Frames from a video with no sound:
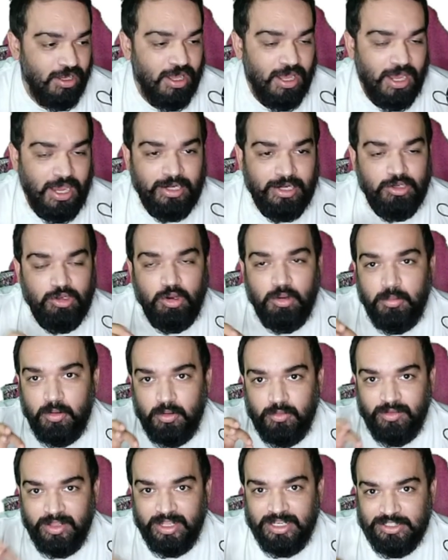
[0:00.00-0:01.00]
I talk about
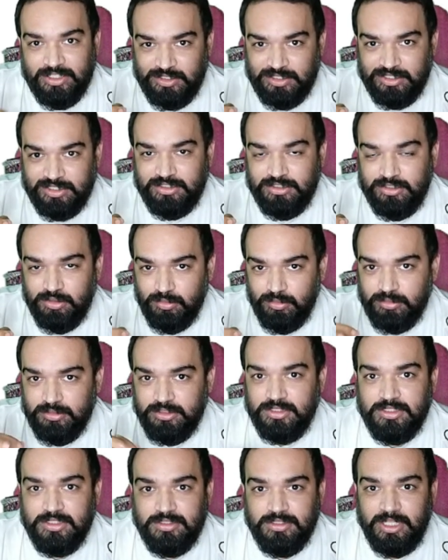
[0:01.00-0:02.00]
various
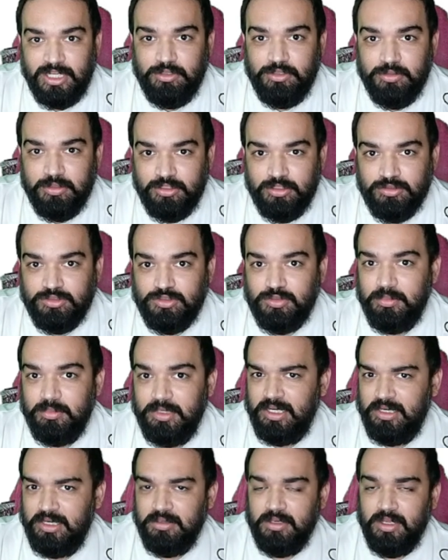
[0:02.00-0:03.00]
tools that you can use to
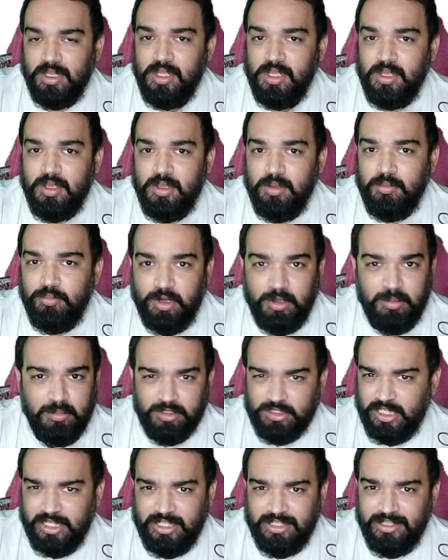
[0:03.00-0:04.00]
build pretty much
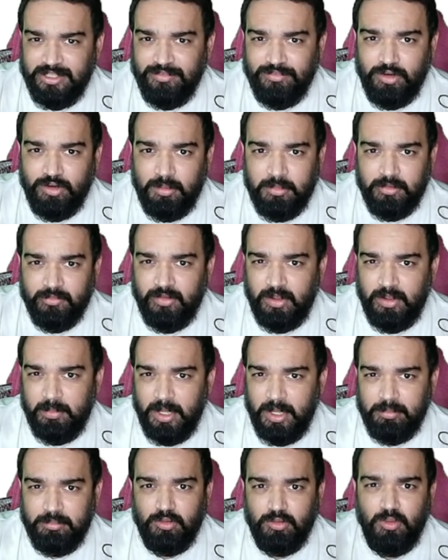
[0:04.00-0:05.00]
anything from a web
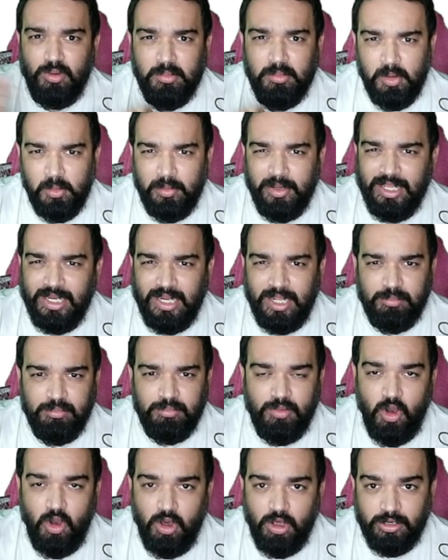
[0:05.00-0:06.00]
app to a mobile app
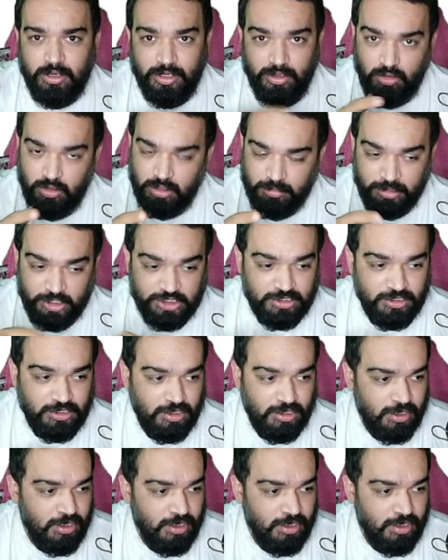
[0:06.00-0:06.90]
or an automation.